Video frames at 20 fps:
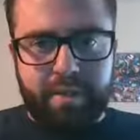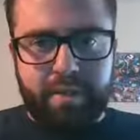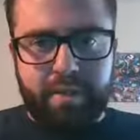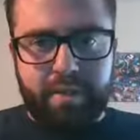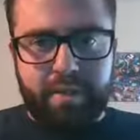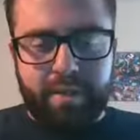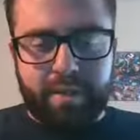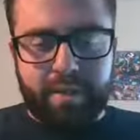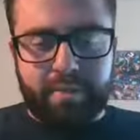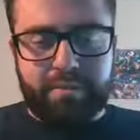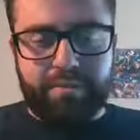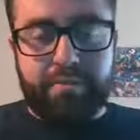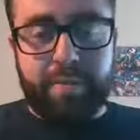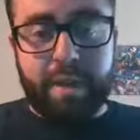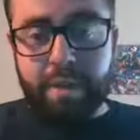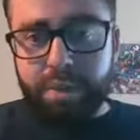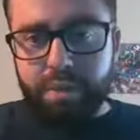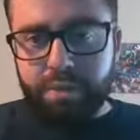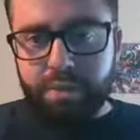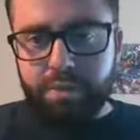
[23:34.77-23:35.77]
uh,
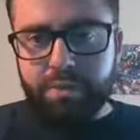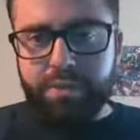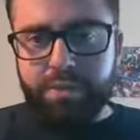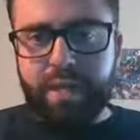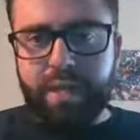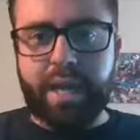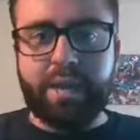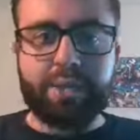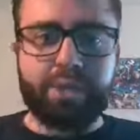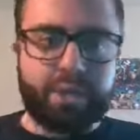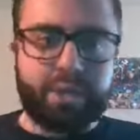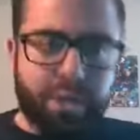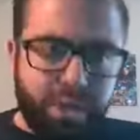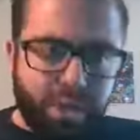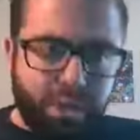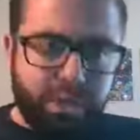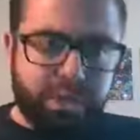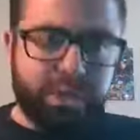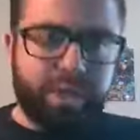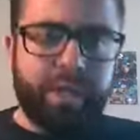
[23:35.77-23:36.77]
venues and
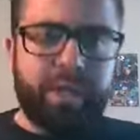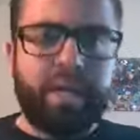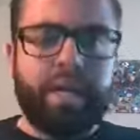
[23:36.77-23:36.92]
shows,